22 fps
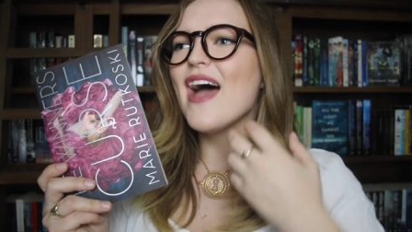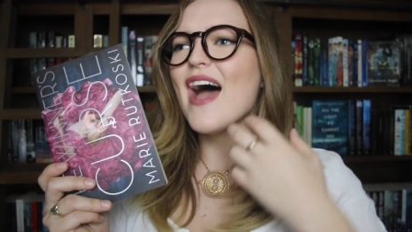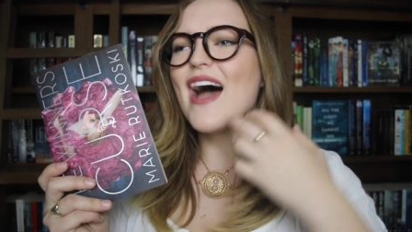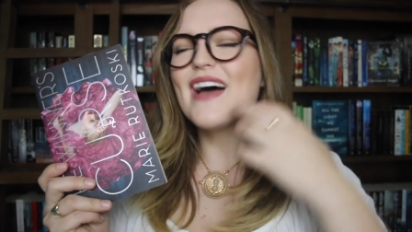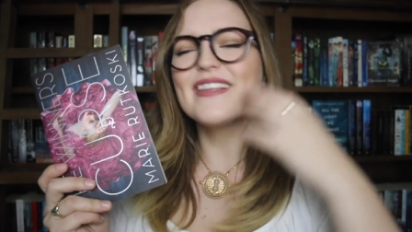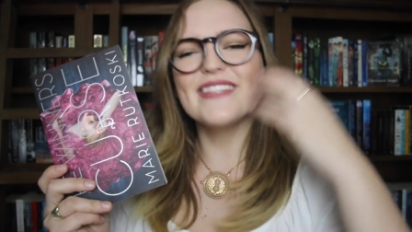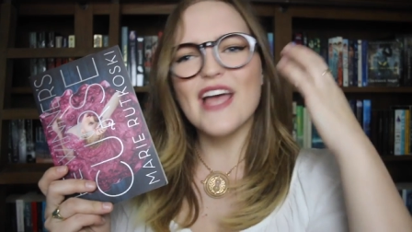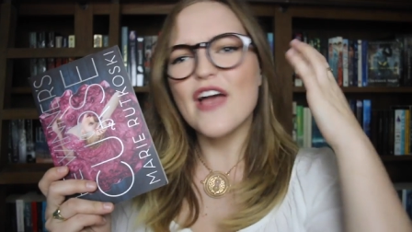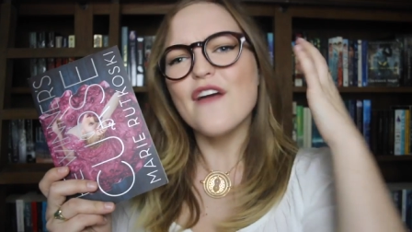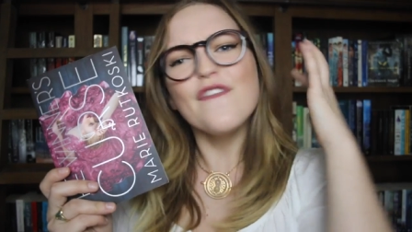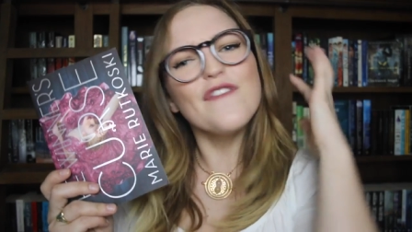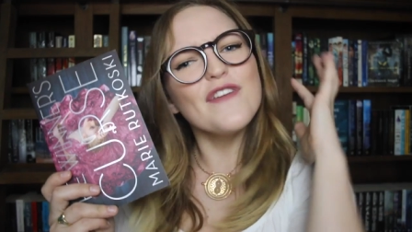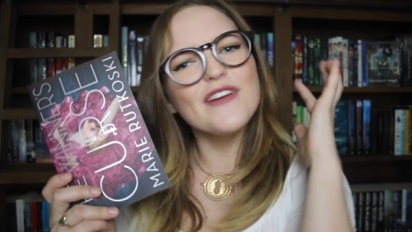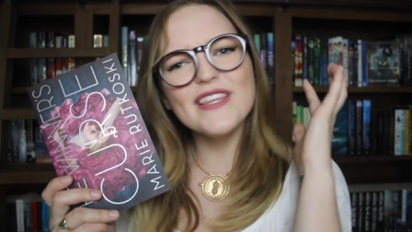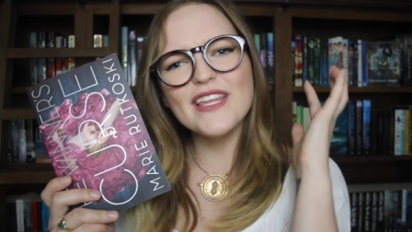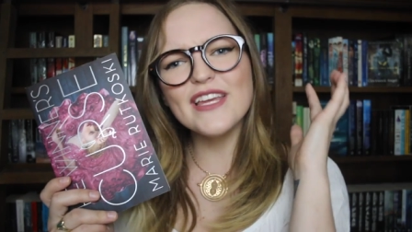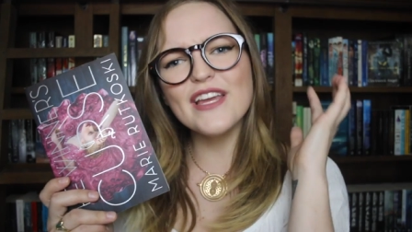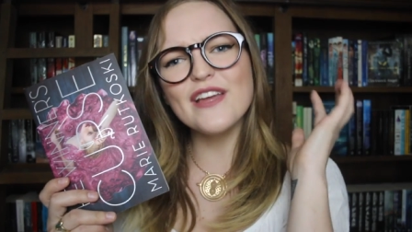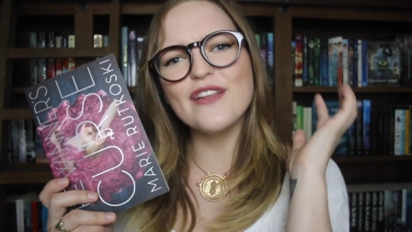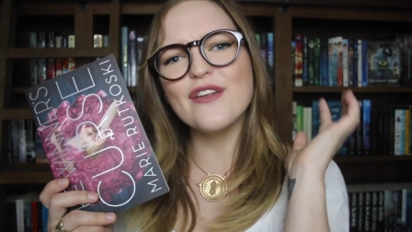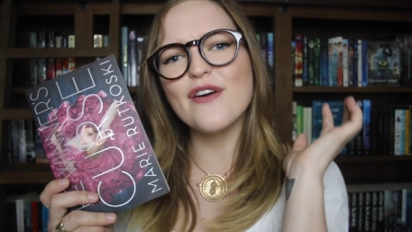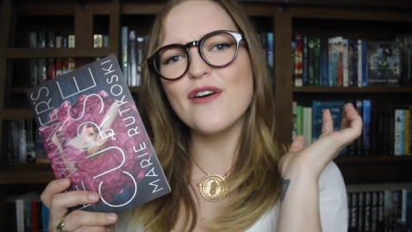has
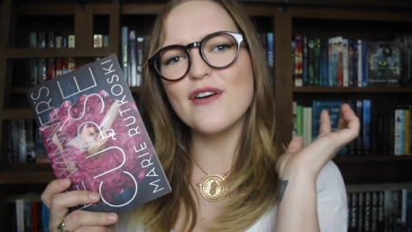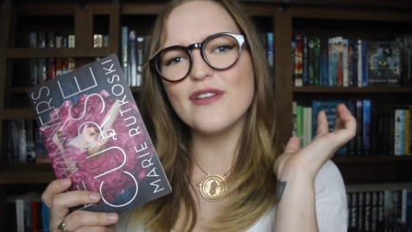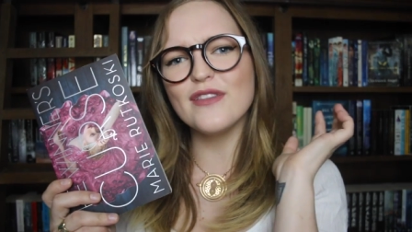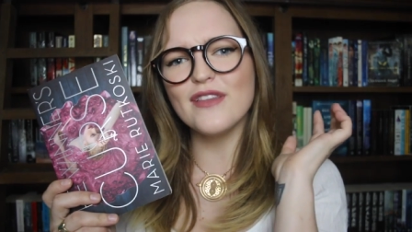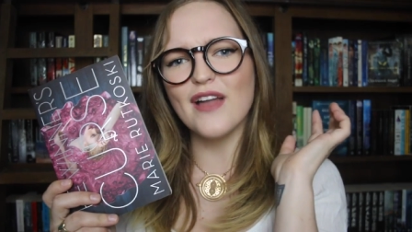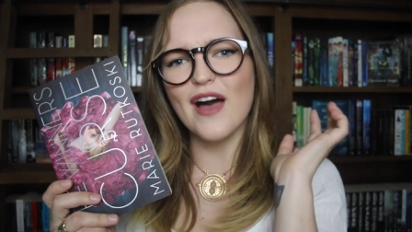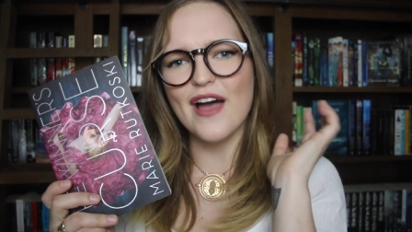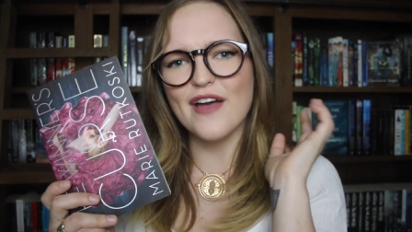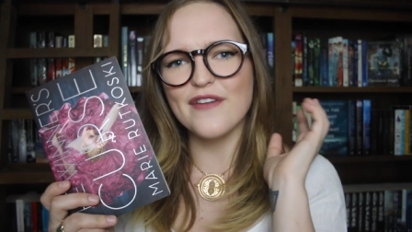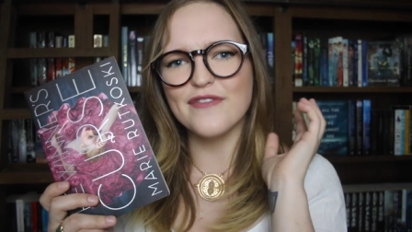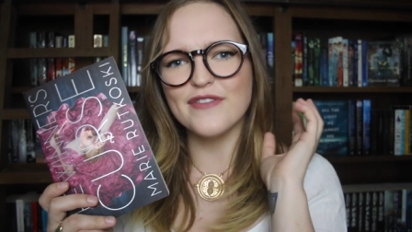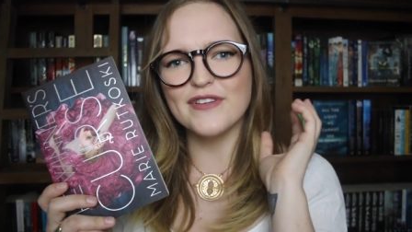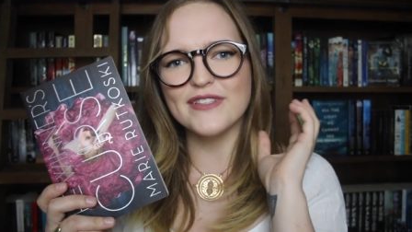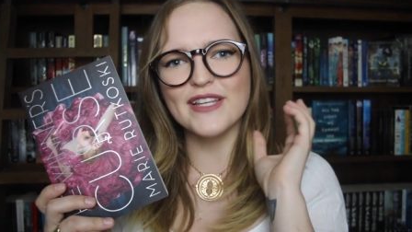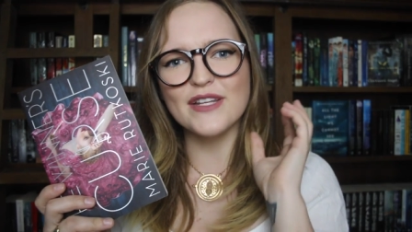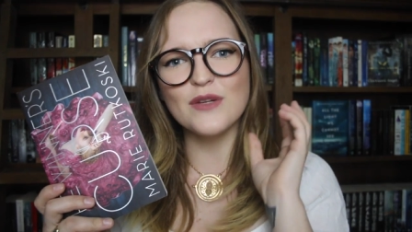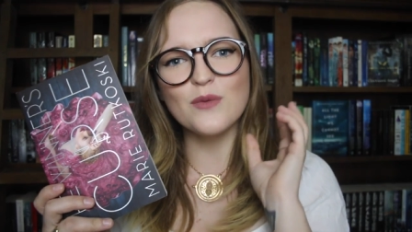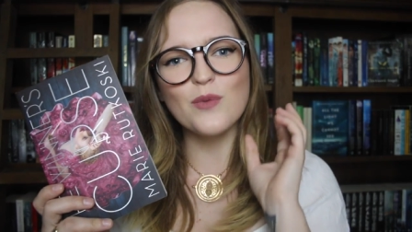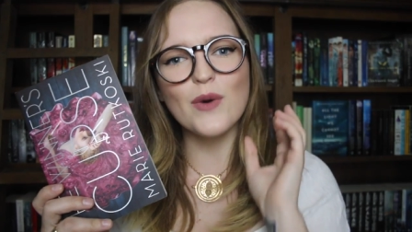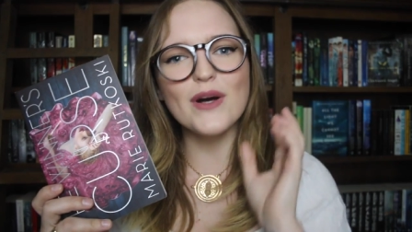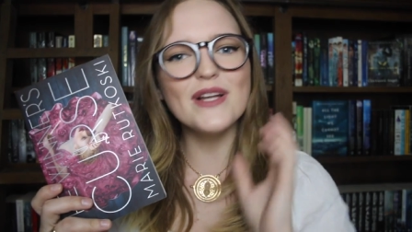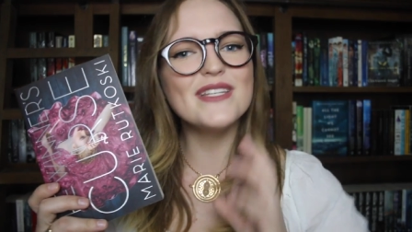everything in her life, and
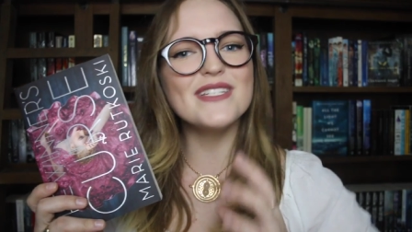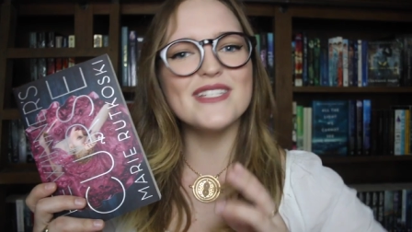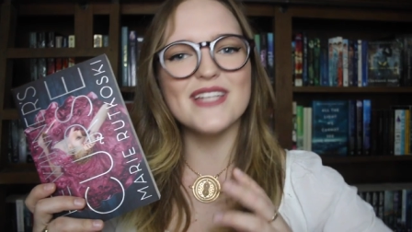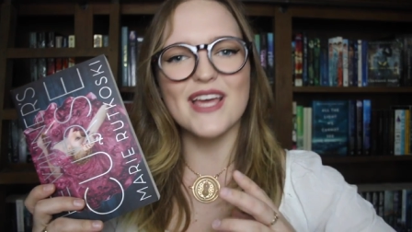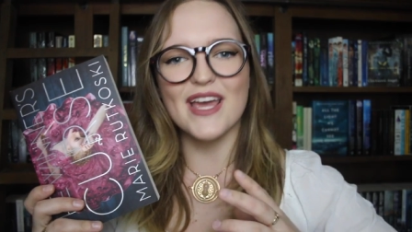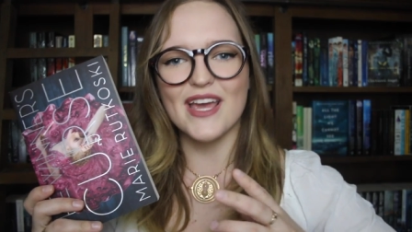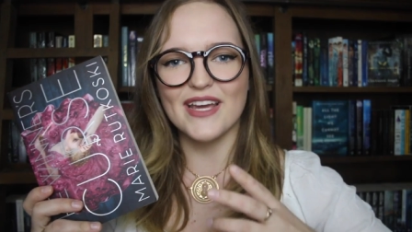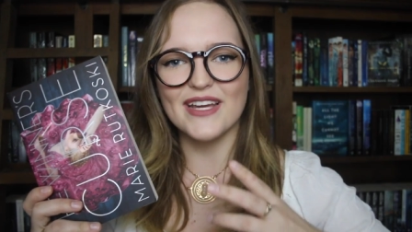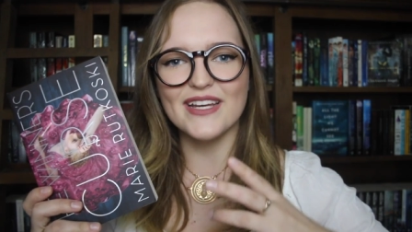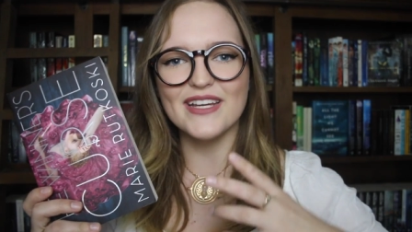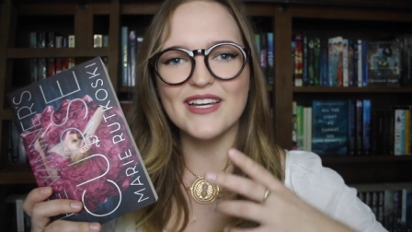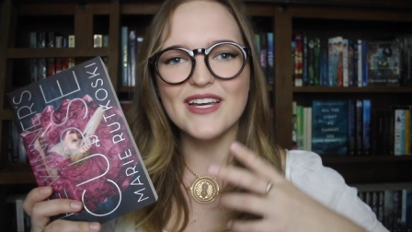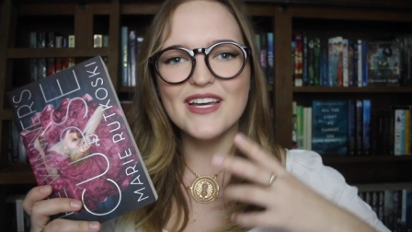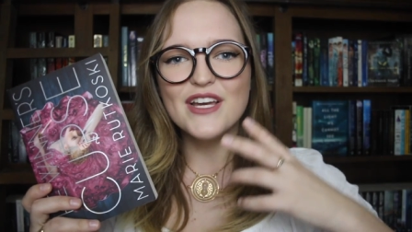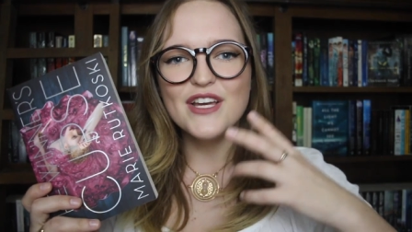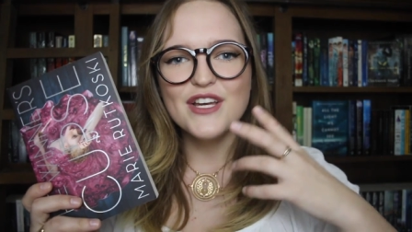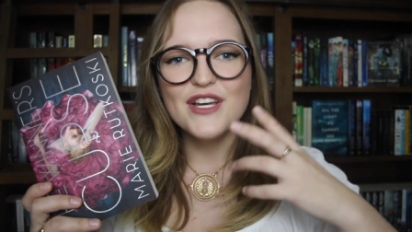then one day